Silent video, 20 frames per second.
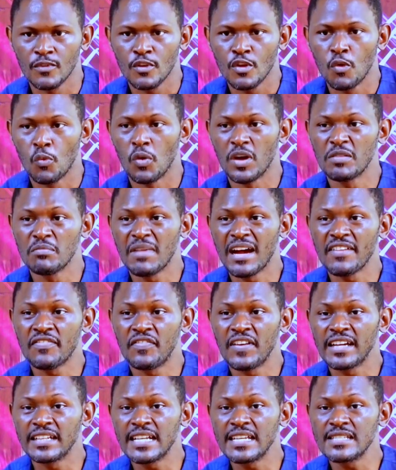When my
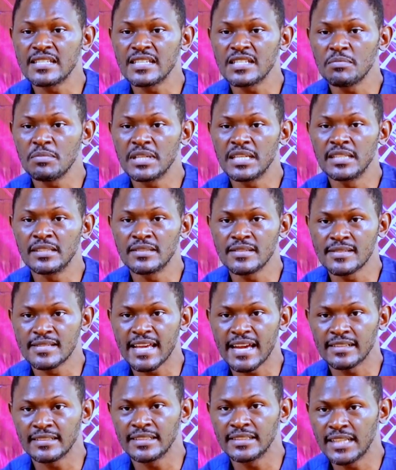finances begin to
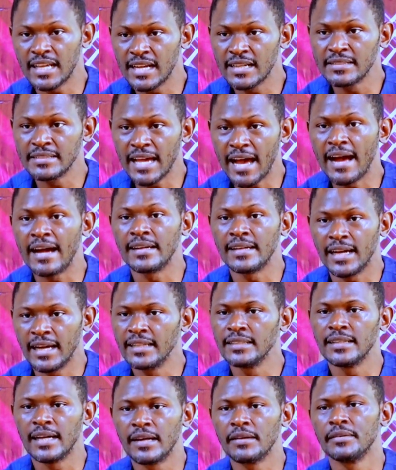stagnate,
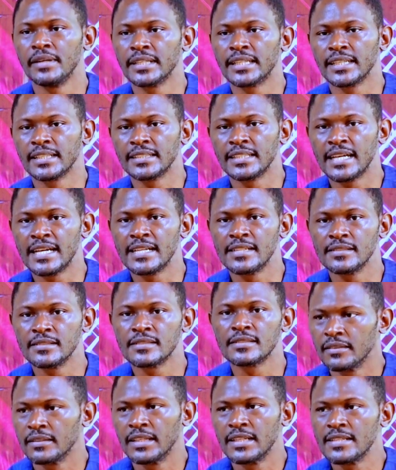I recognize
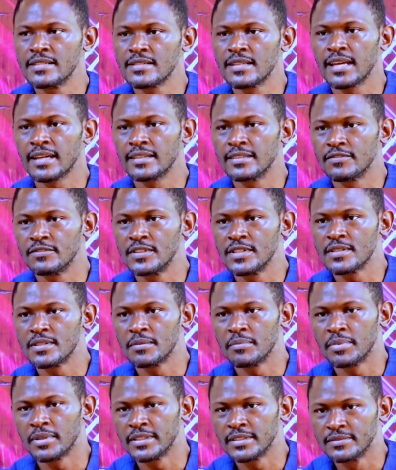that it's lack of
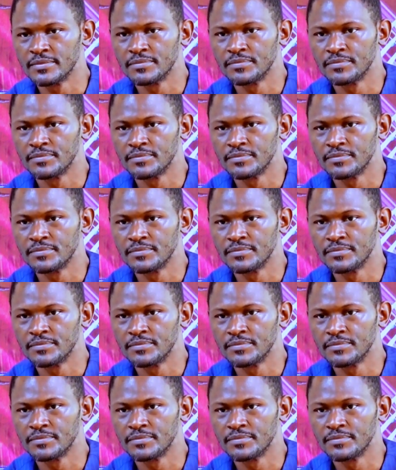discipline.